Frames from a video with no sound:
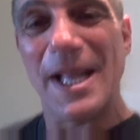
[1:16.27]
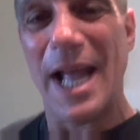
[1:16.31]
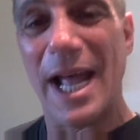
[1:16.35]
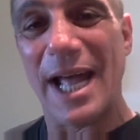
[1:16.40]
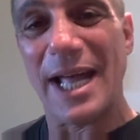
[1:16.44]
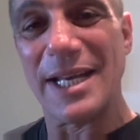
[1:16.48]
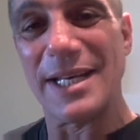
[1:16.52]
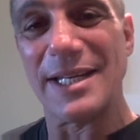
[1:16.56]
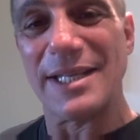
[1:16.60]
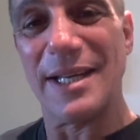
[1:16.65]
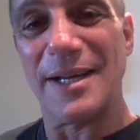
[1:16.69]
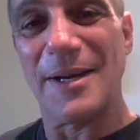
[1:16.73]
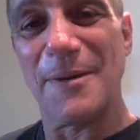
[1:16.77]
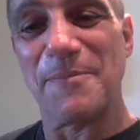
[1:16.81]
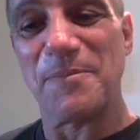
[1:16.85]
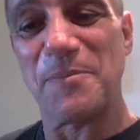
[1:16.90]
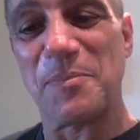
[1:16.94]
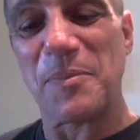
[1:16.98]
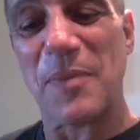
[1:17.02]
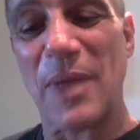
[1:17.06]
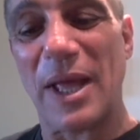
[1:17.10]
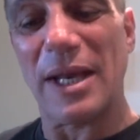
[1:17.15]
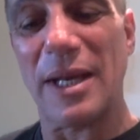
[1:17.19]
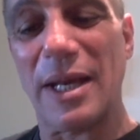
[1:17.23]
And
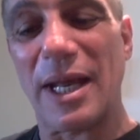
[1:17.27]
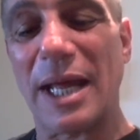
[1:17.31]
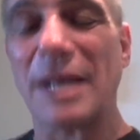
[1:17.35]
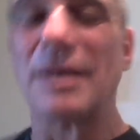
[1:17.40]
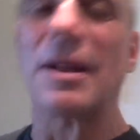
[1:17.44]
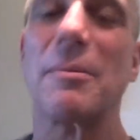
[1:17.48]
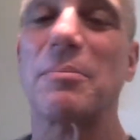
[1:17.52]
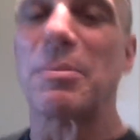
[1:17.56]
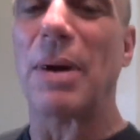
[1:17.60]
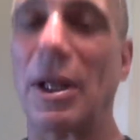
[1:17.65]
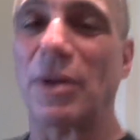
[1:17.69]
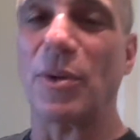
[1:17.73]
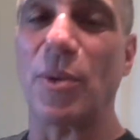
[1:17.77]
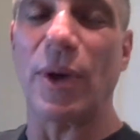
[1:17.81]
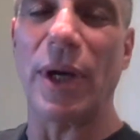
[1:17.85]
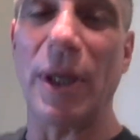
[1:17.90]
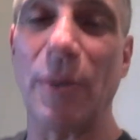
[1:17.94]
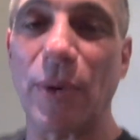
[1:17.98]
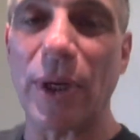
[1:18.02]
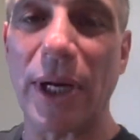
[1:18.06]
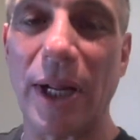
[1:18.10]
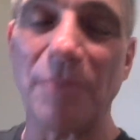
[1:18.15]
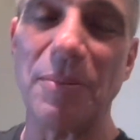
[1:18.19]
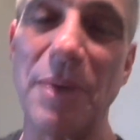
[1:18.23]
by the
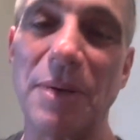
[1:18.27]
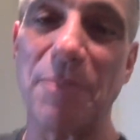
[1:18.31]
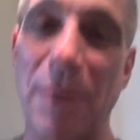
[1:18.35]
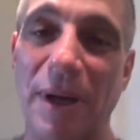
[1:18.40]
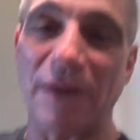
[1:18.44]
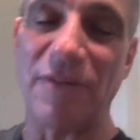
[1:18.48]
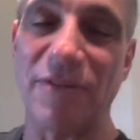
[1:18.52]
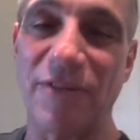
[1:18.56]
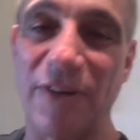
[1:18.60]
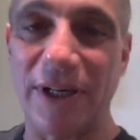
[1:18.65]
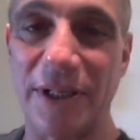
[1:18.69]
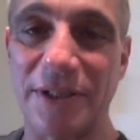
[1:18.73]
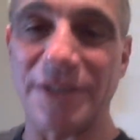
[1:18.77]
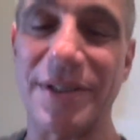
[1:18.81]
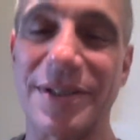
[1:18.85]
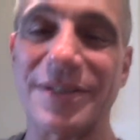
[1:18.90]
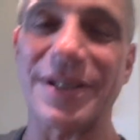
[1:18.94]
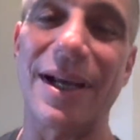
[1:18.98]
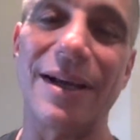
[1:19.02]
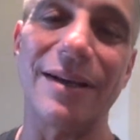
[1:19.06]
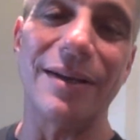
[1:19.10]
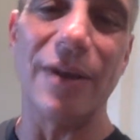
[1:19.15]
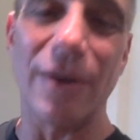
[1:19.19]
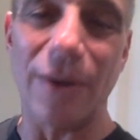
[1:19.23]
way, what I mean by fast
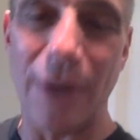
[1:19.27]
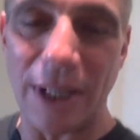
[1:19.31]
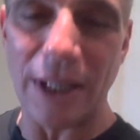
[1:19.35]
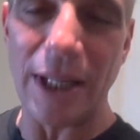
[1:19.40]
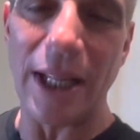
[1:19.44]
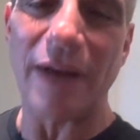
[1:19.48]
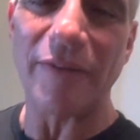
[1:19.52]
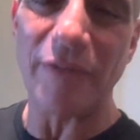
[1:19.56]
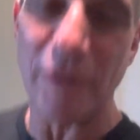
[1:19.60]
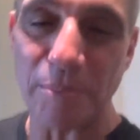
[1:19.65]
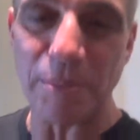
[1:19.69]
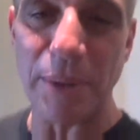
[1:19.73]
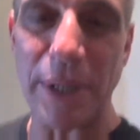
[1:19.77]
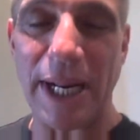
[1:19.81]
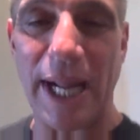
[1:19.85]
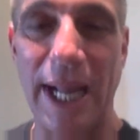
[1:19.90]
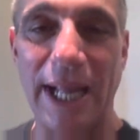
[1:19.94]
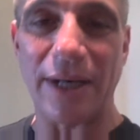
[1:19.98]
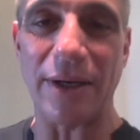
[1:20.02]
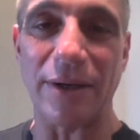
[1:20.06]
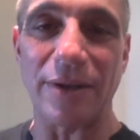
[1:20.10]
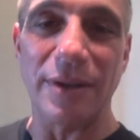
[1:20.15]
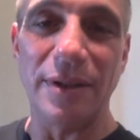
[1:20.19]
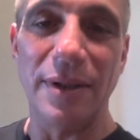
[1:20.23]
is, I'll have a
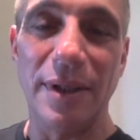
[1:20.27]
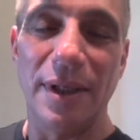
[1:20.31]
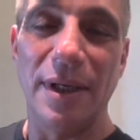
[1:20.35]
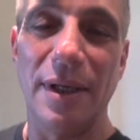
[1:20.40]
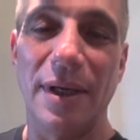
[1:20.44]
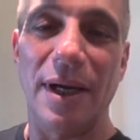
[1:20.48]
banana.